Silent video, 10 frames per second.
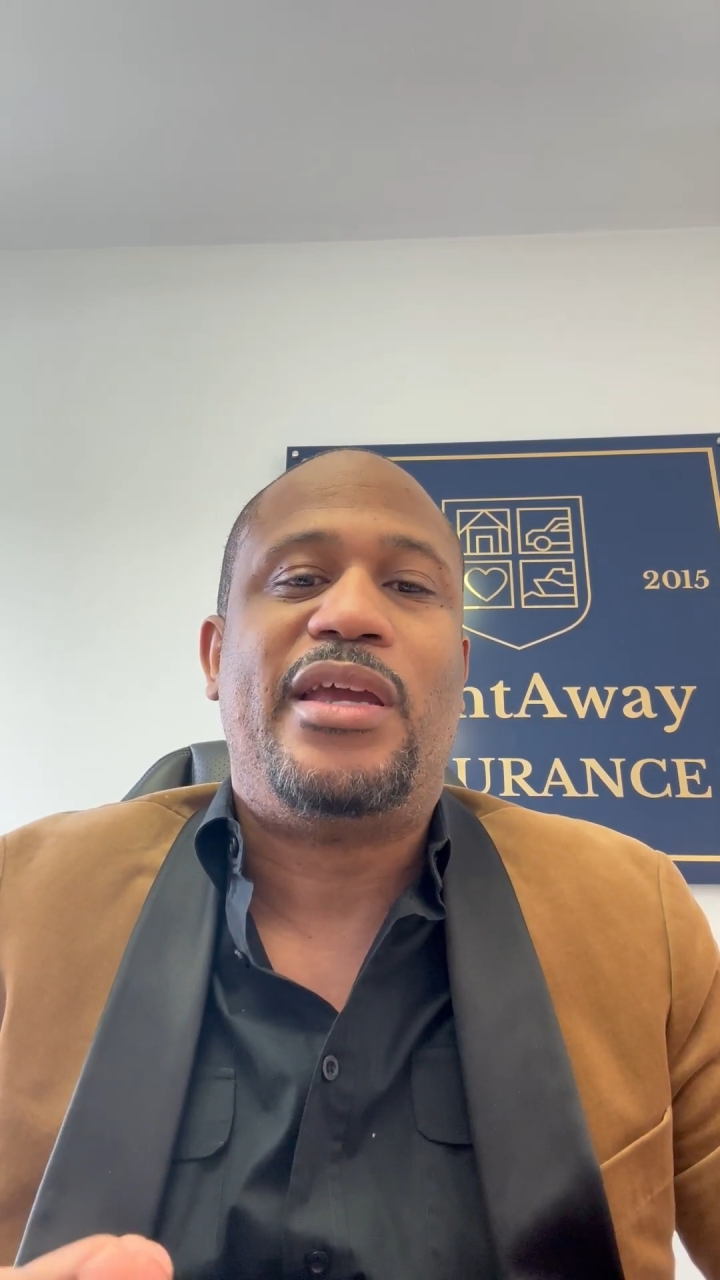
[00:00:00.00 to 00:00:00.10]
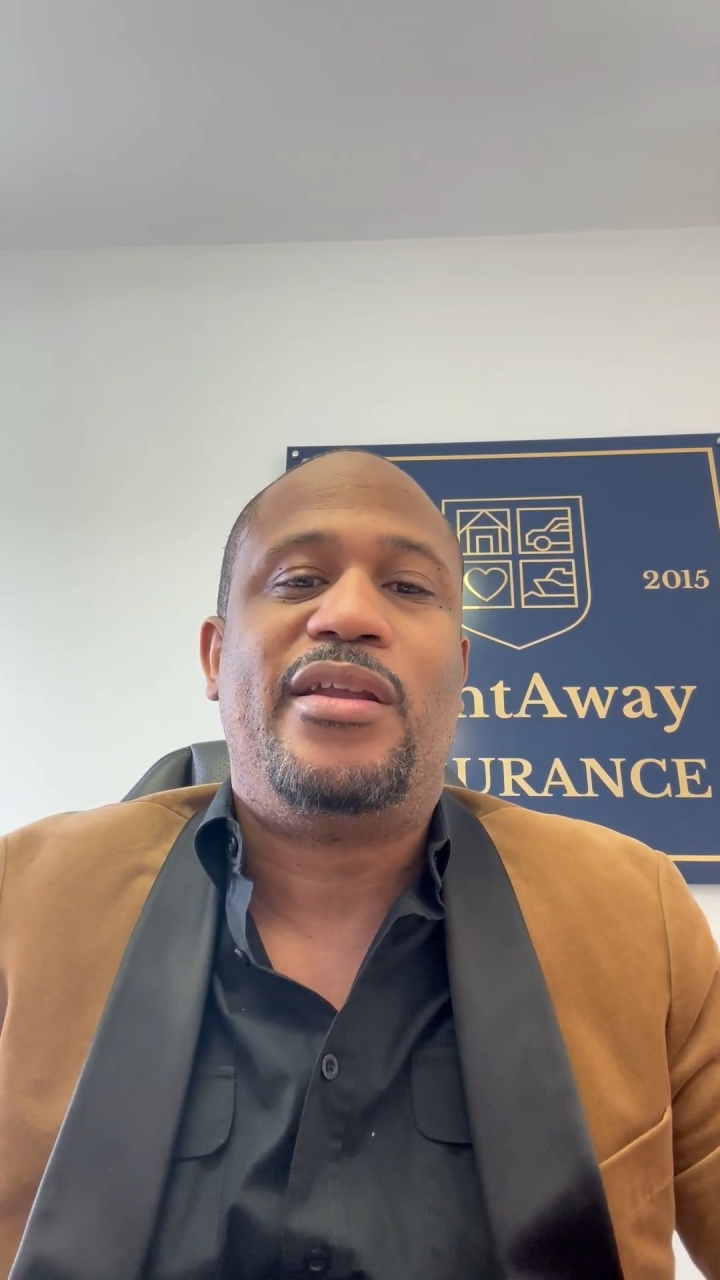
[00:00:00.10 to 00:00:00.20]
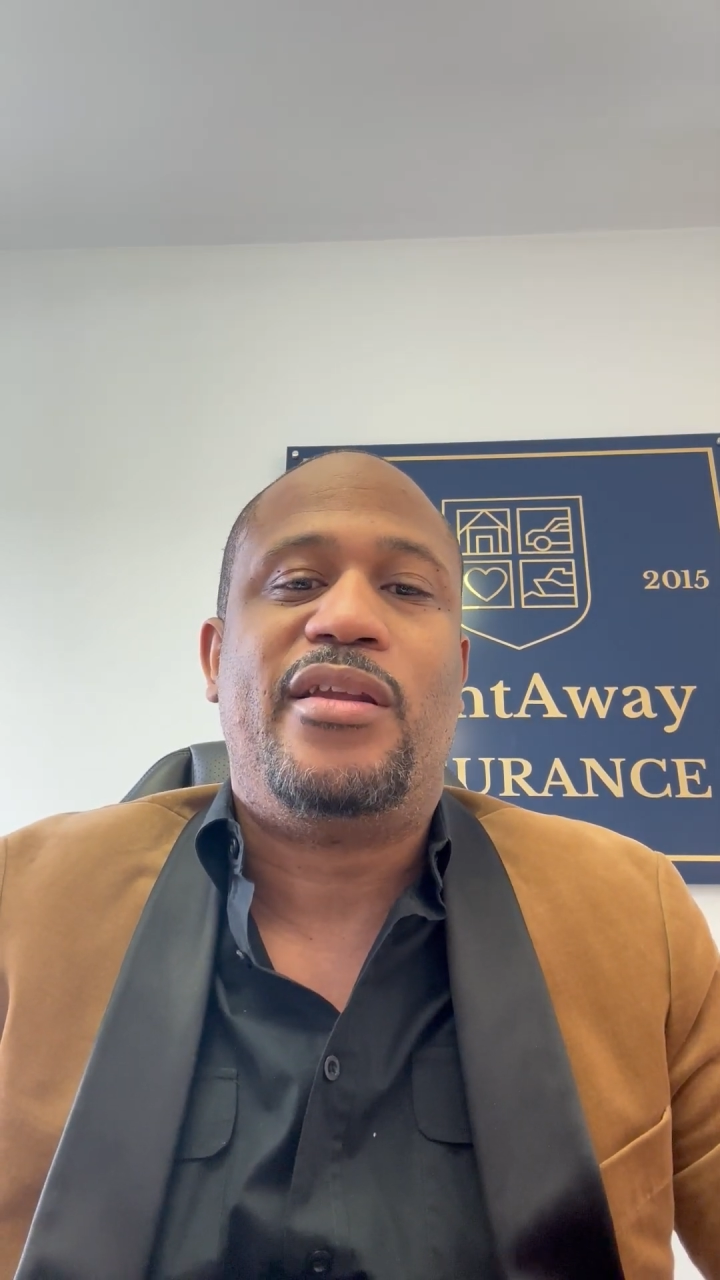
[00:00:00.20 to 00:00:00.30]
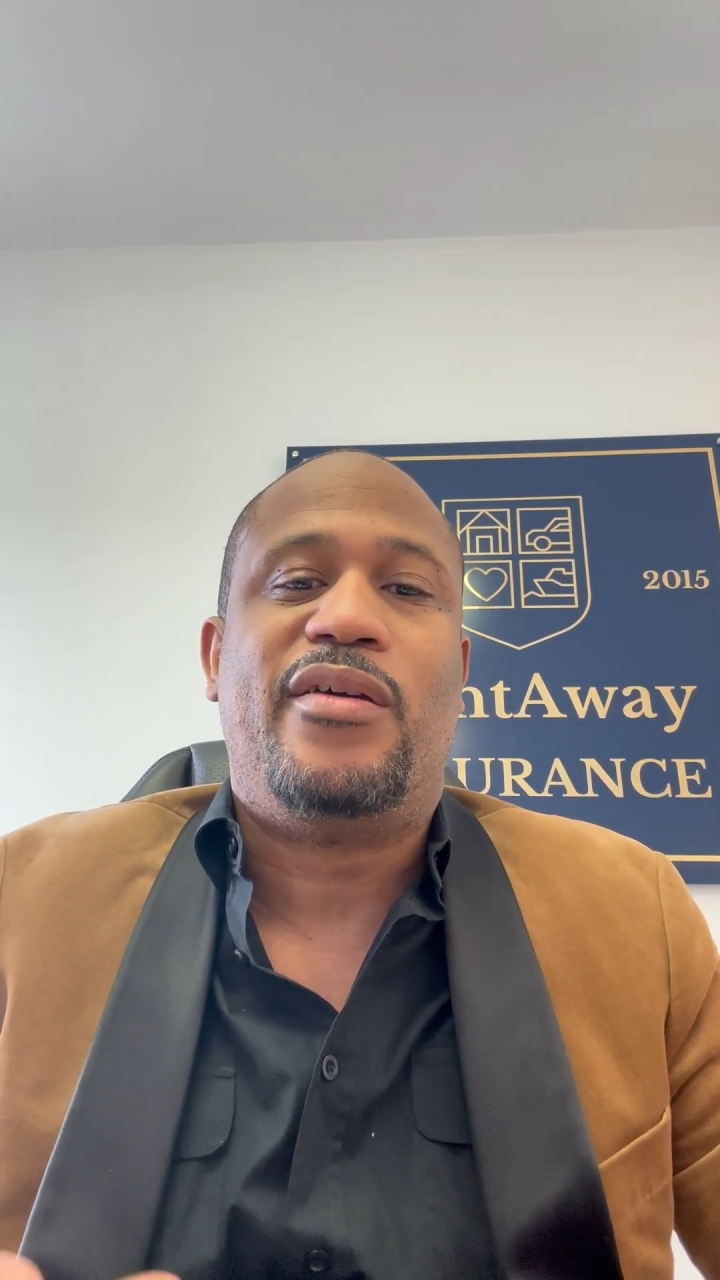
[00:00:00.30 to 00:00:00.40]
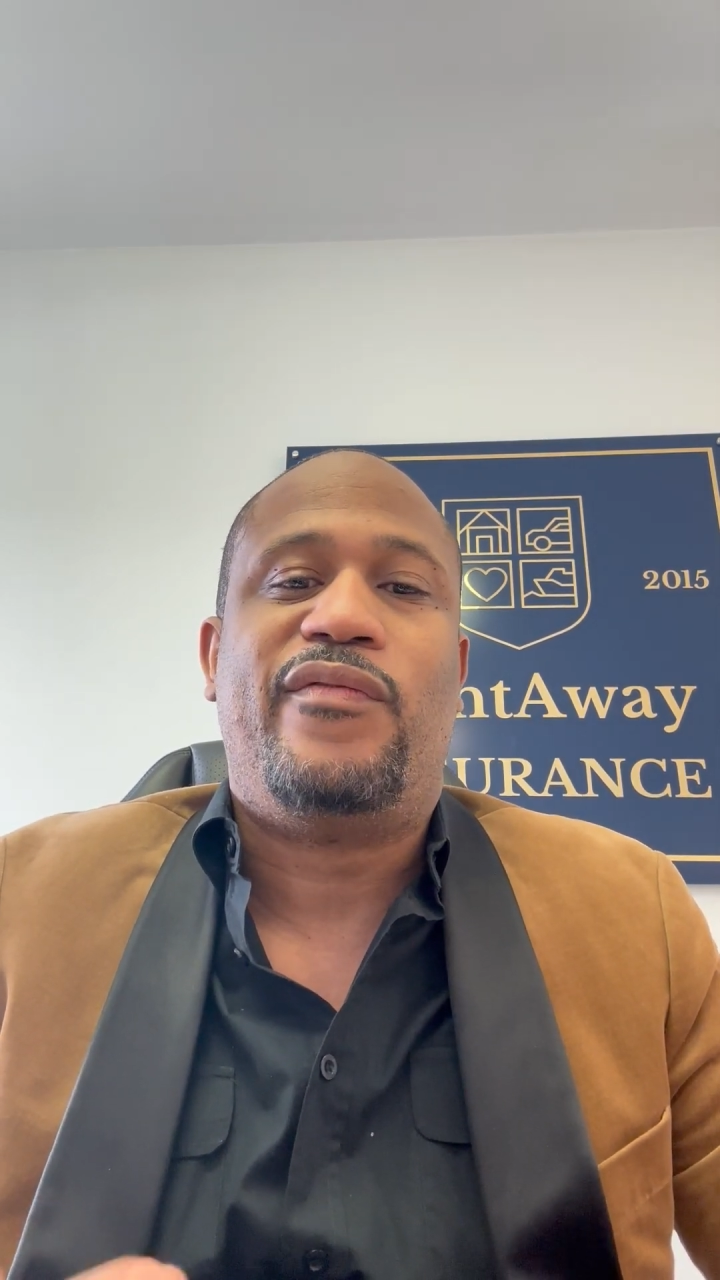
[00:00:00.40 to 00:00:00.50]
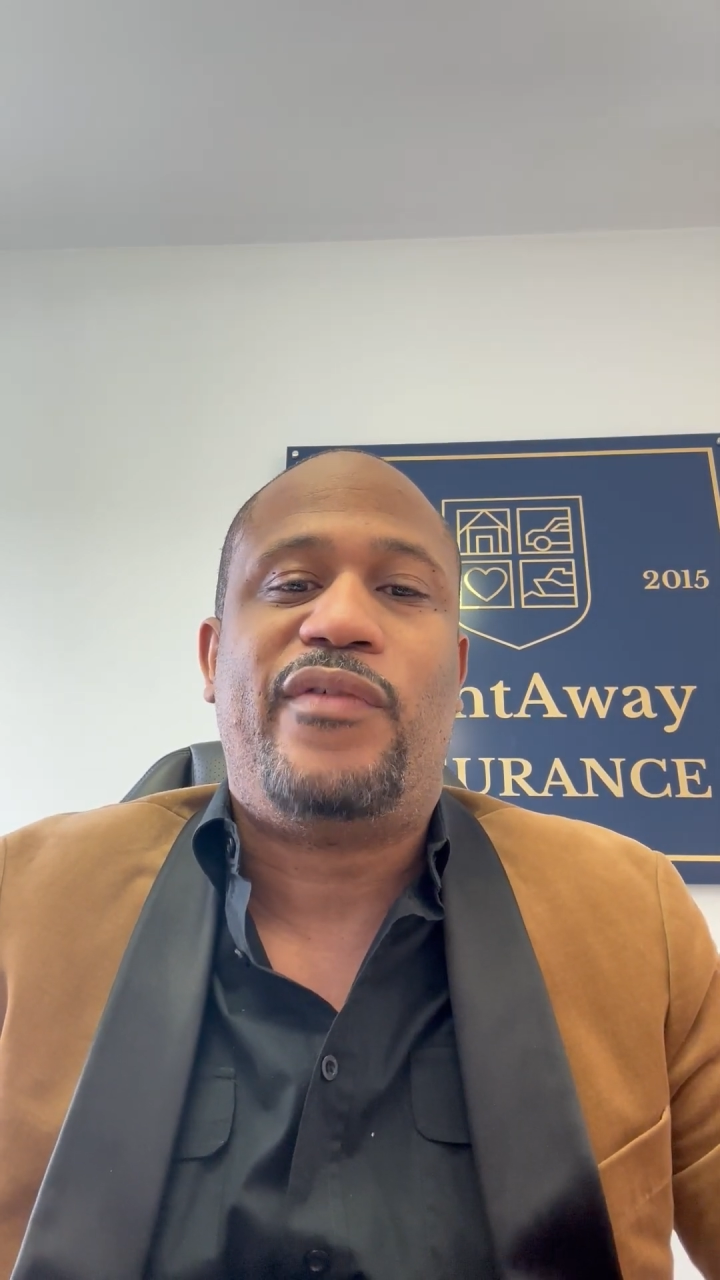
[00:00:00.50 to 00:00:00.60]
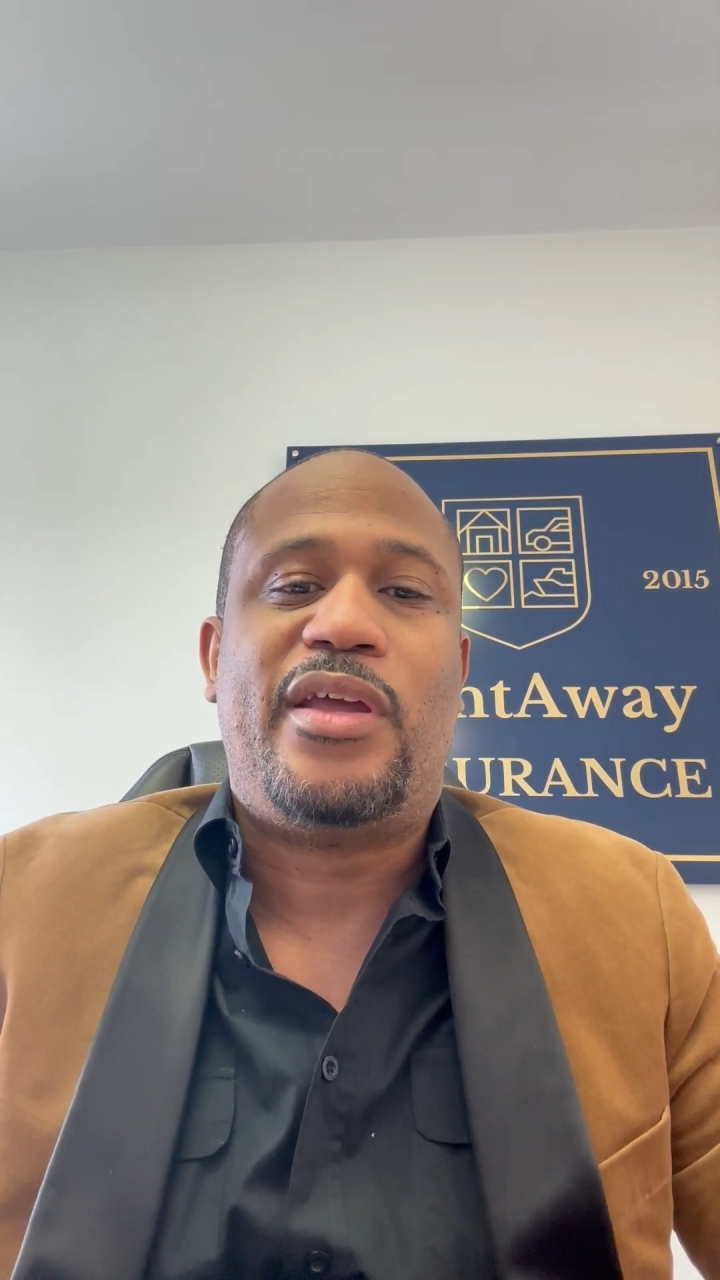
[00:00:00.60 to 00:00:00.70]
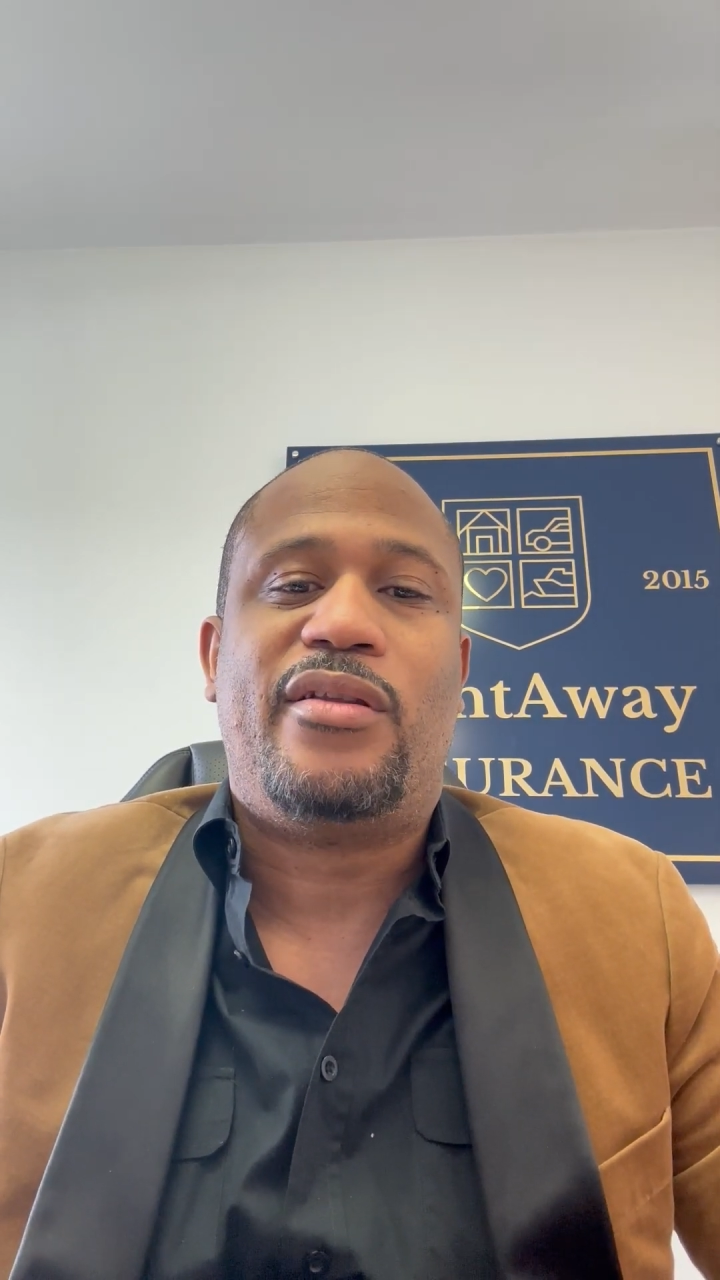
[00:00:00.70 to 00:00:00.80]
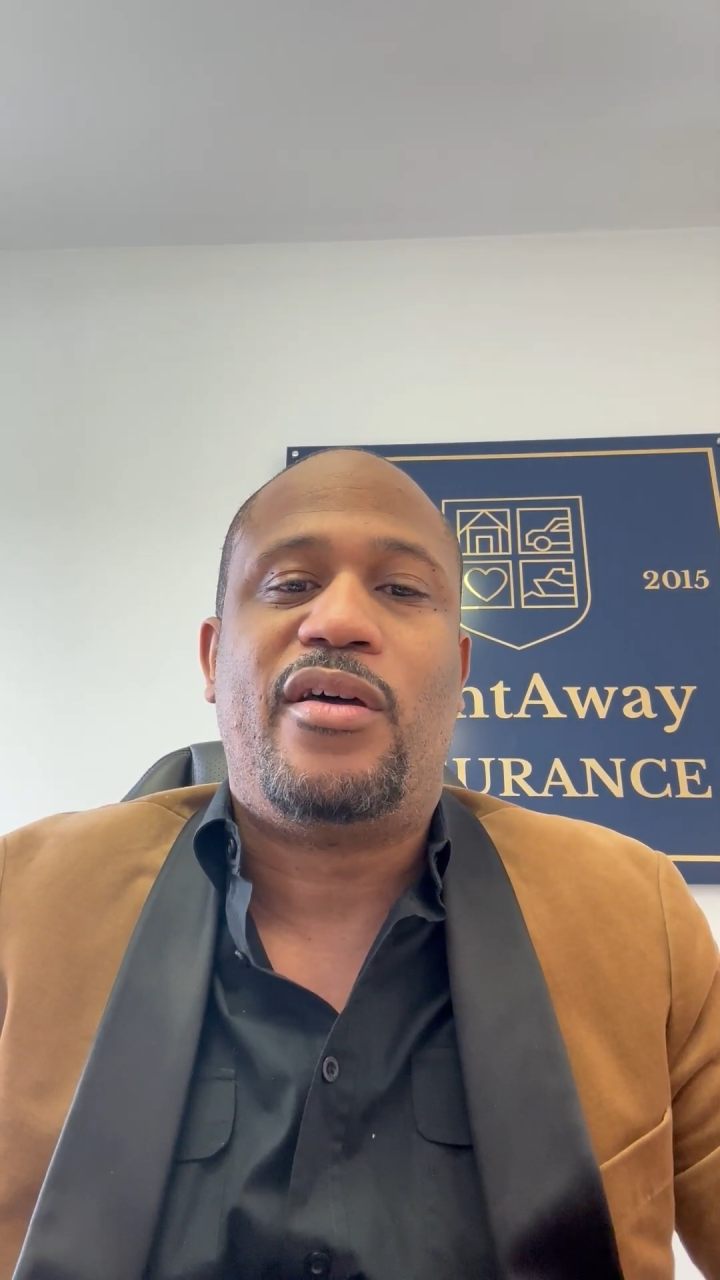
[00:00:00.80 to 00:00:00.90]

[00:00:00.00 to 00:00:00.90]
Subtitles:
in the event